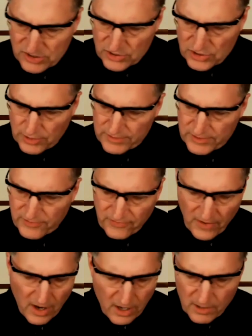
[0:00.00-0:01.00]
deserves
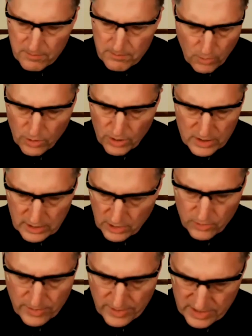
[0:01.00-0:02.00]
far more
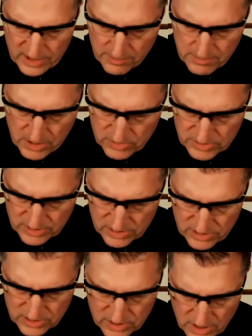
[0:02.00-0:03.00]
glory than
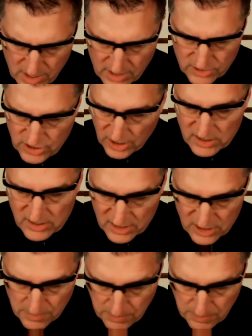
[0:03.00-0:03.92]
Moses, just as a